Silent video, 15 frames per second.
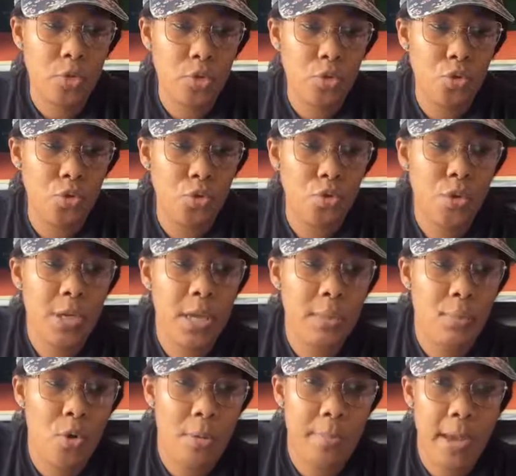you'll
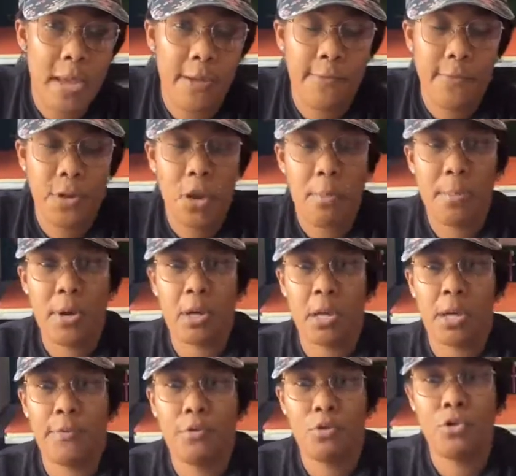get more bang for your
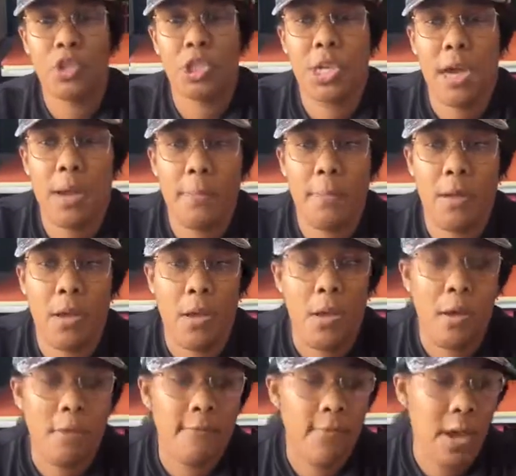buck if you shop
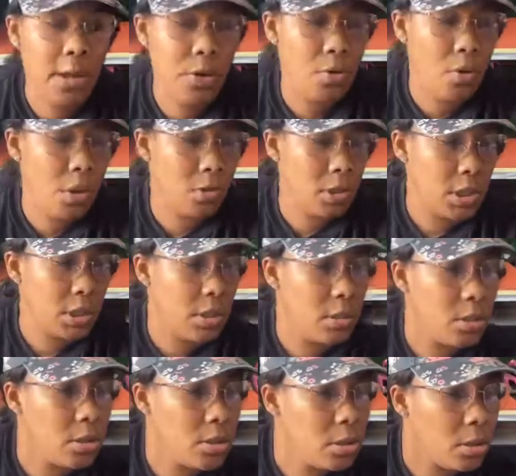vinyl
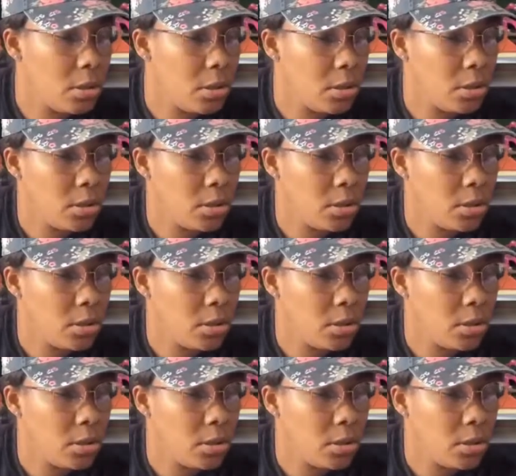wholesalers.